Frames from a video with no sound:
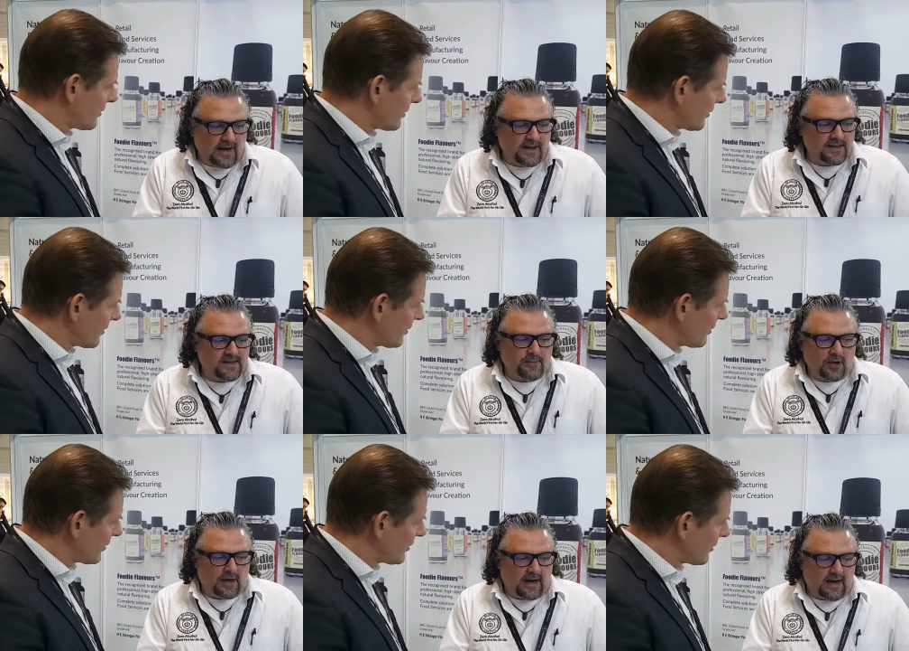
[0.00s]
Speaker 1: brands,
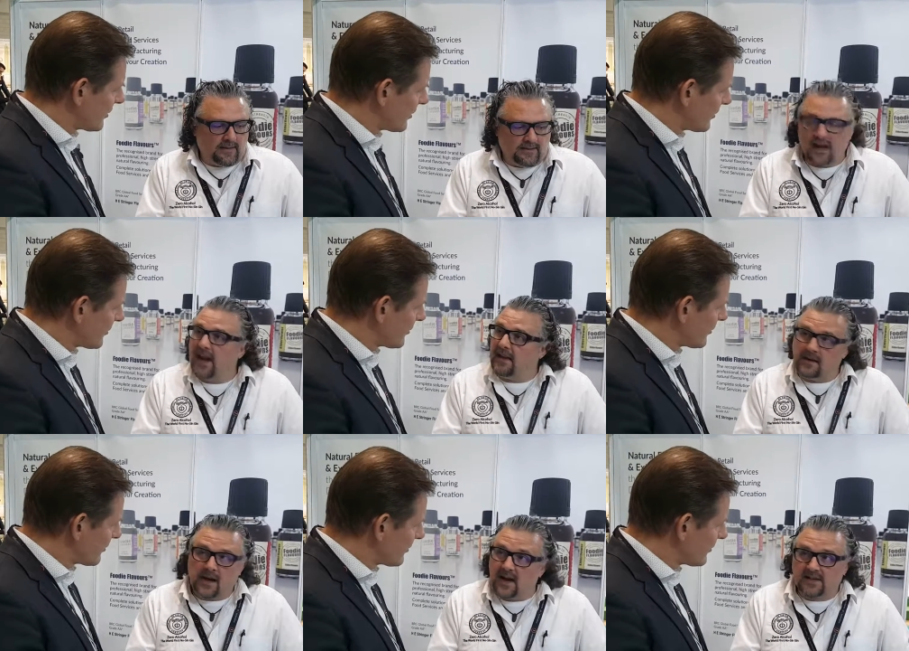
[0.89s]
but um, yeah, the
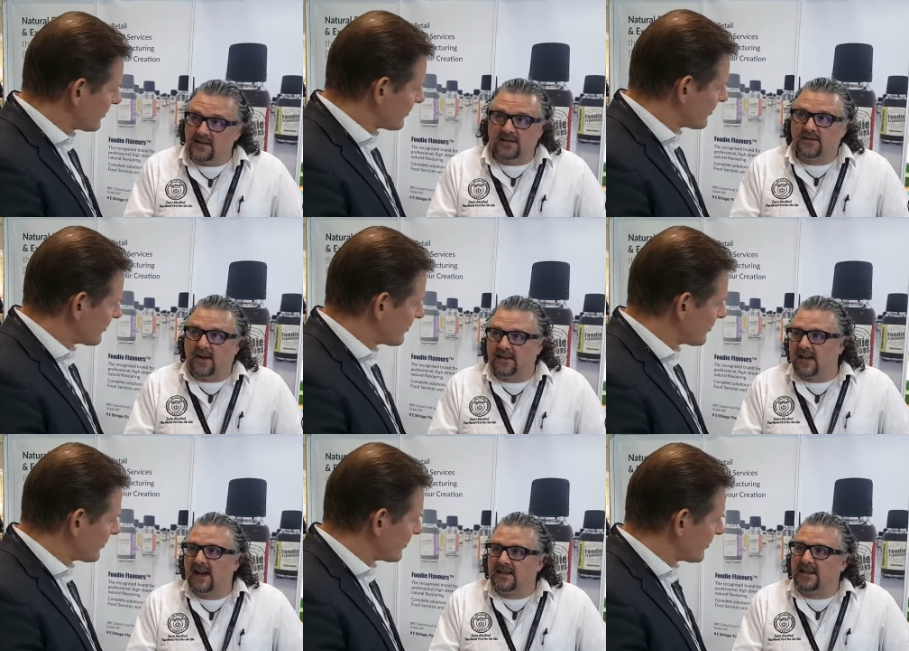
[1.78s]
reaction's
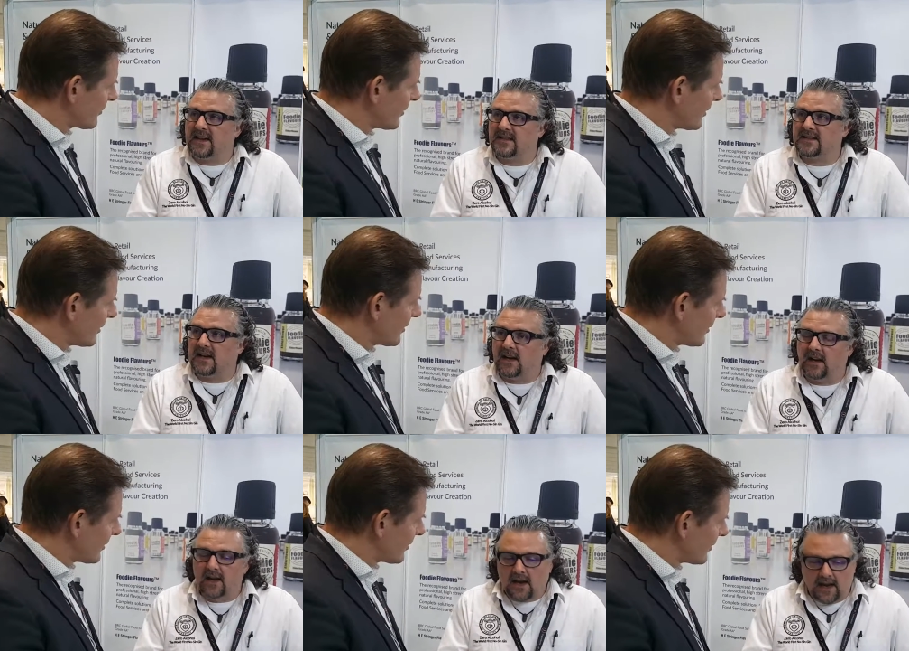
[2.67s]
fantastic. It's a
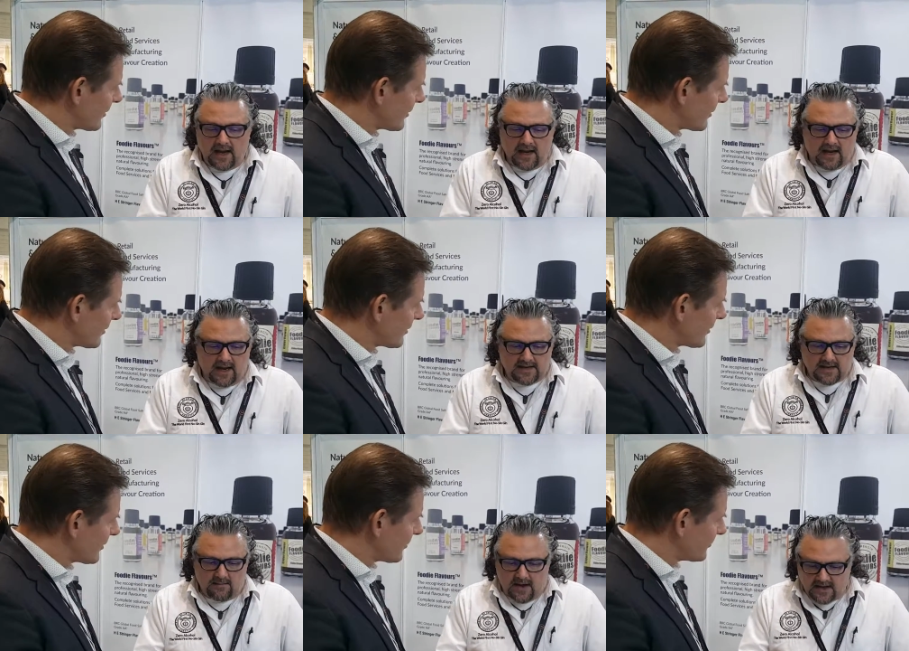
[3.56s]
uh, it's
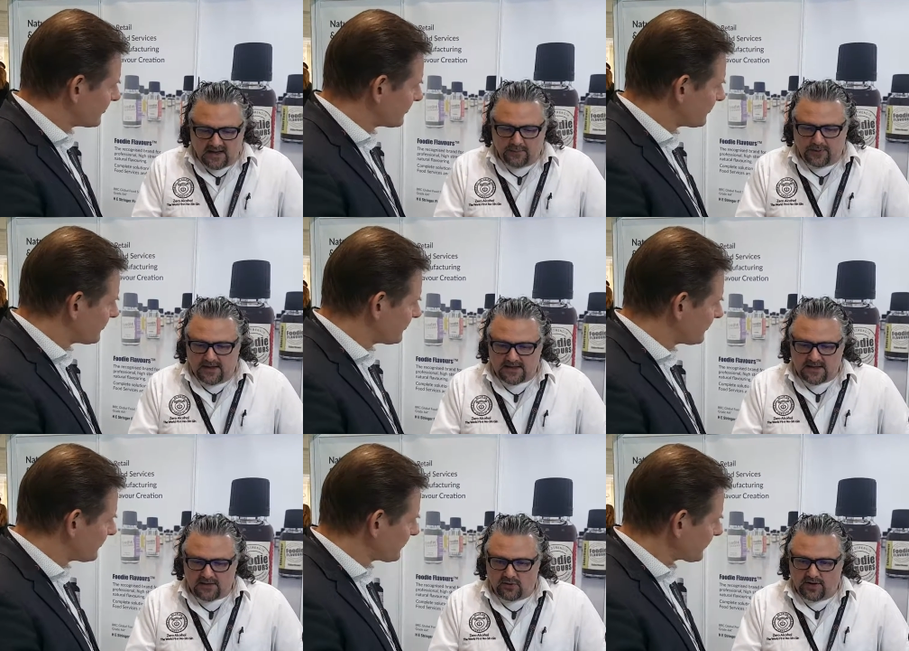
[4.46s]
a marketplace
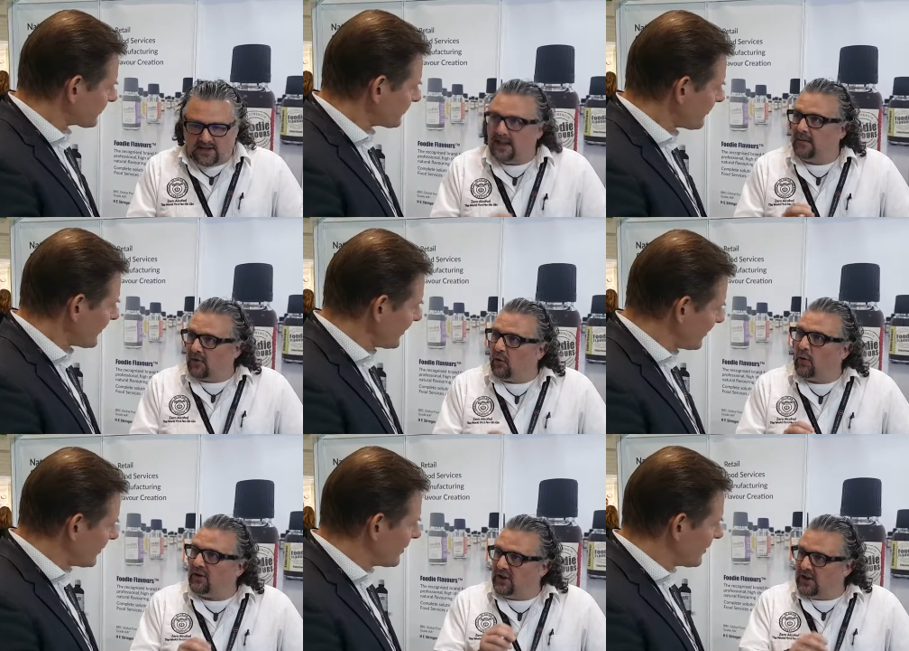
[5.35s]
that's going to keep
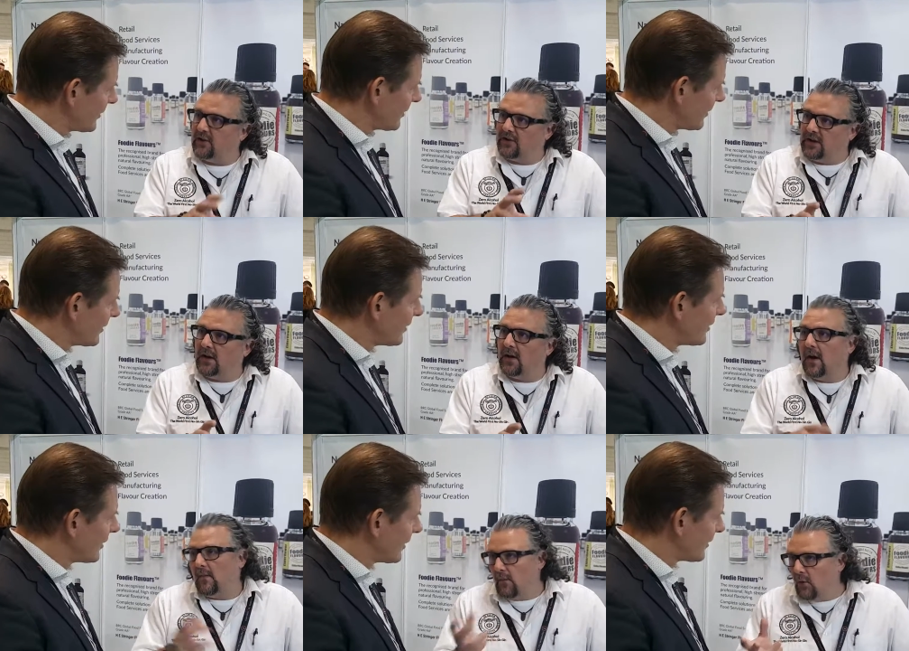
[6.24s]
growing year on year.
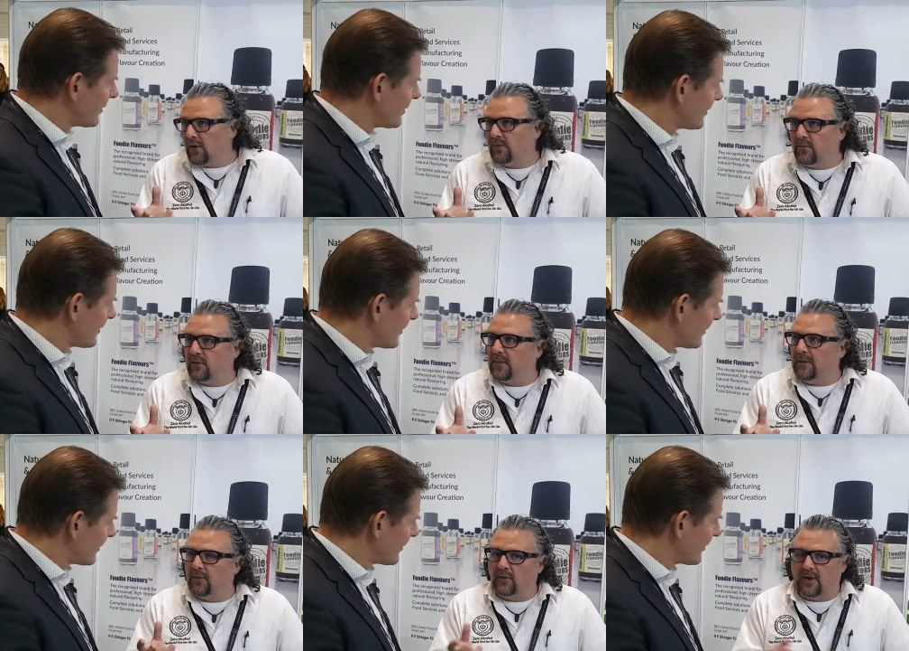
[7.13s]
More and more
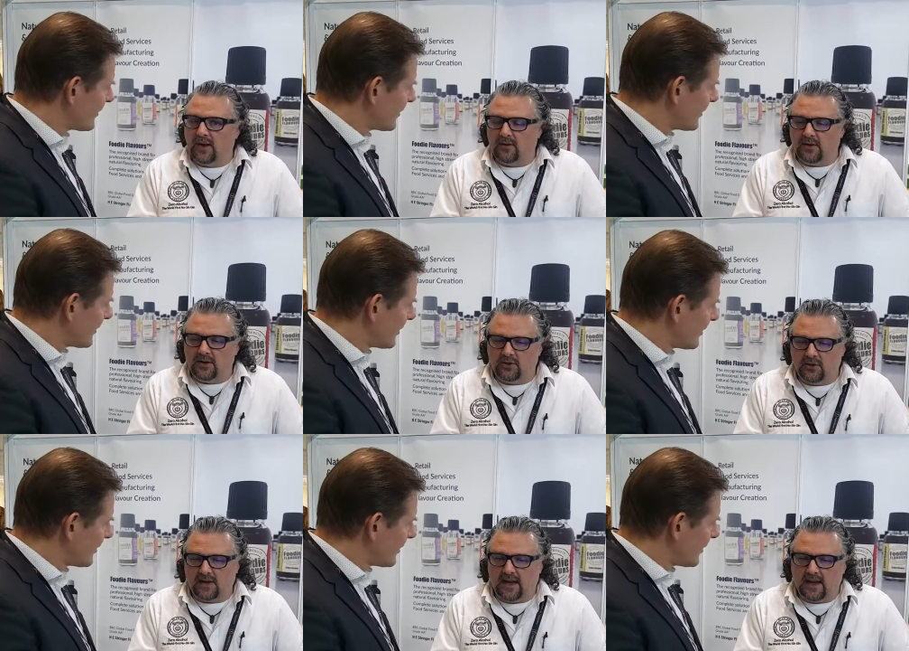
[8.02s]
people now in
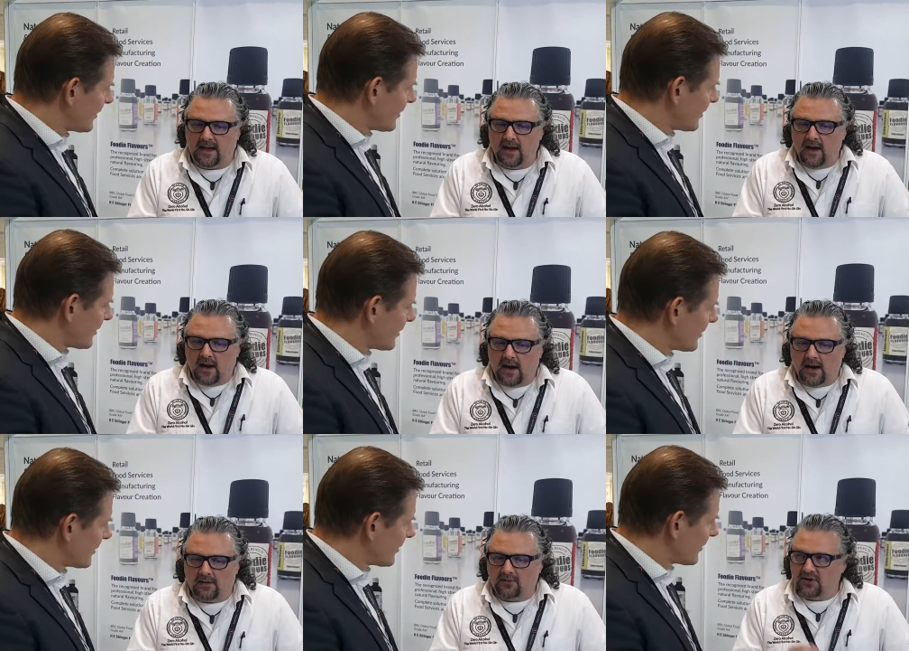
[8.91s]
the UK
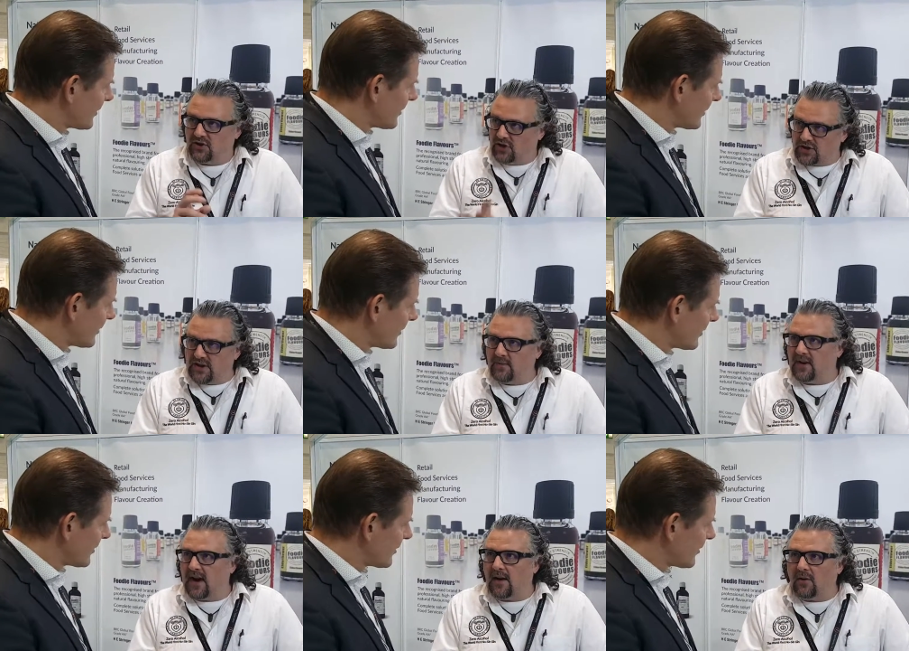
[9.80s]
are reducing the
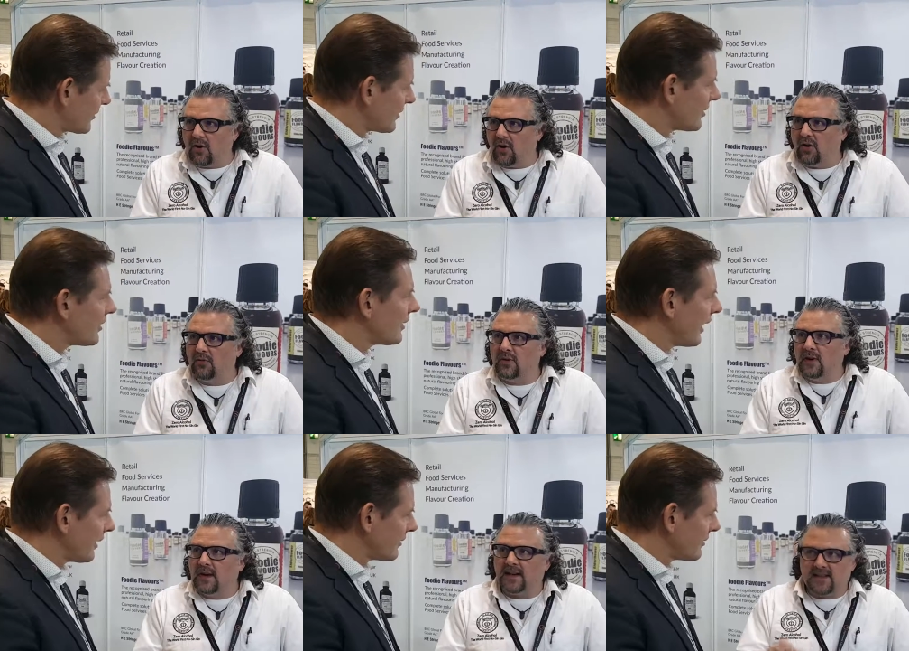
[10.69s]
amount of alcohol.
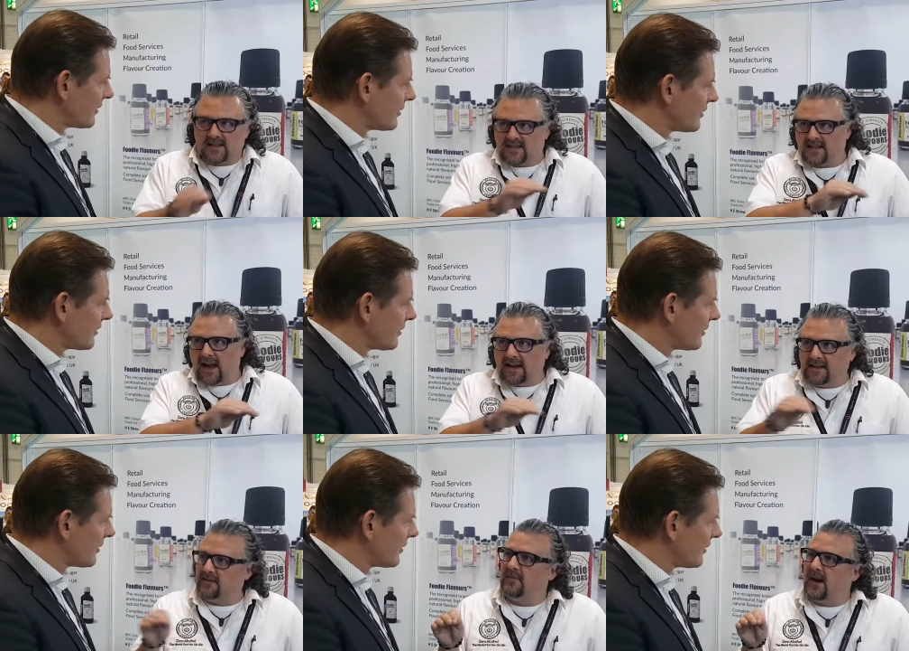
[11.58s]
Yeah. It's a
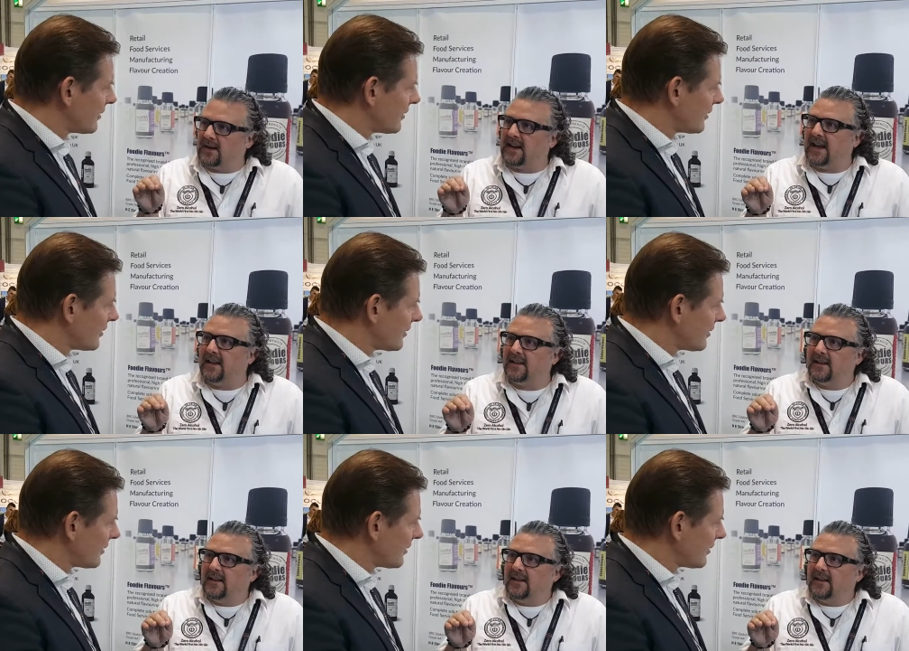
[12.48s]
stagnant market.